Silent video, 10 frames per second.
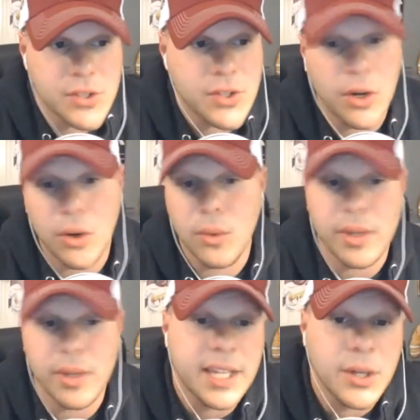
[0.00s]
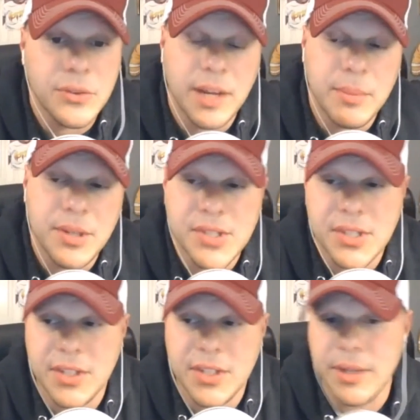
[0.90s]
Oh, he killed
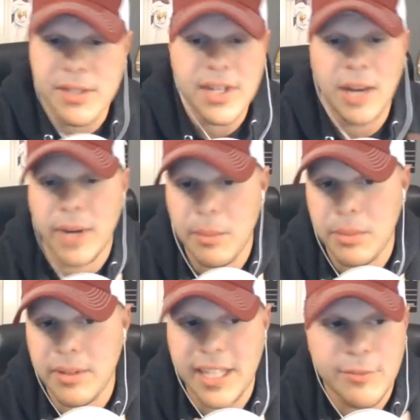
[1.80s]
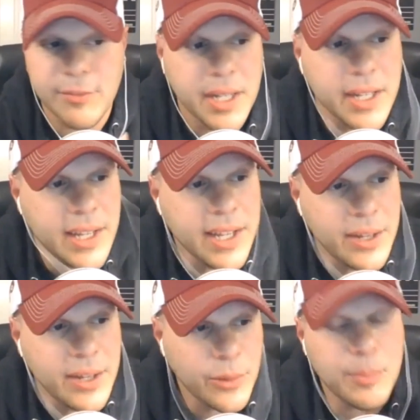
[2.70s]
WCW. It's not what I believe, but
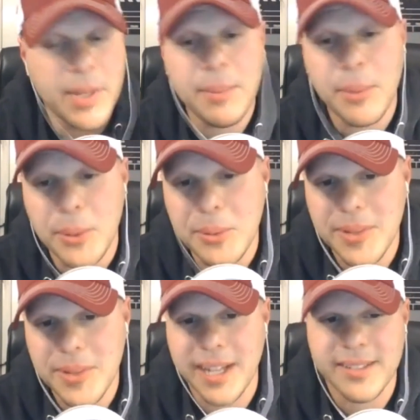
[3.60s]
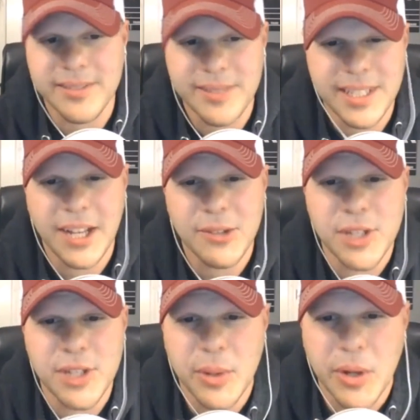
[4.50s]
were people like, what the hell's
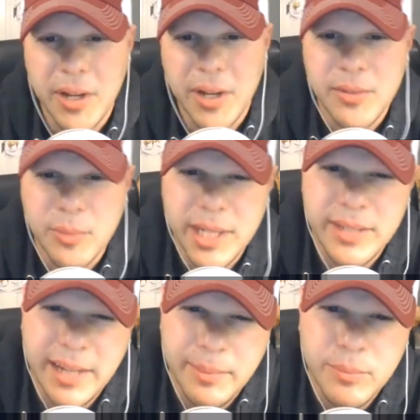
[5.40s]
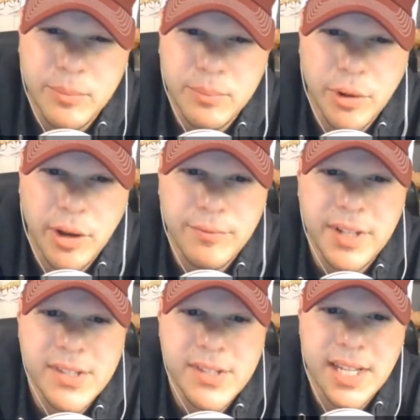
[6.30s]
going on when they
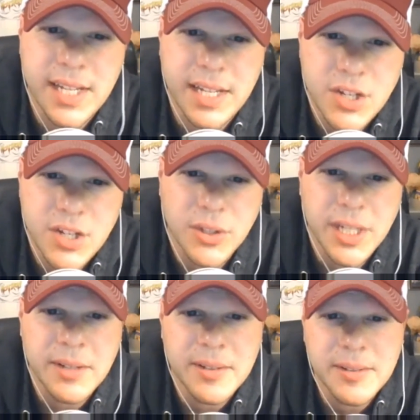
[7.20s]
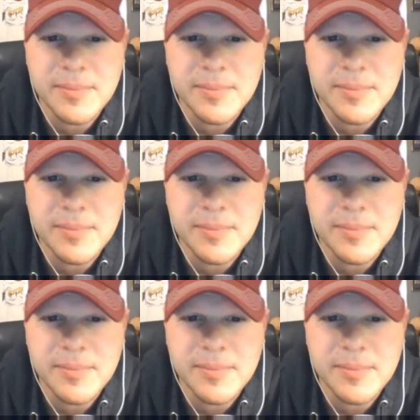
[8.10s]
brought Vince in initially?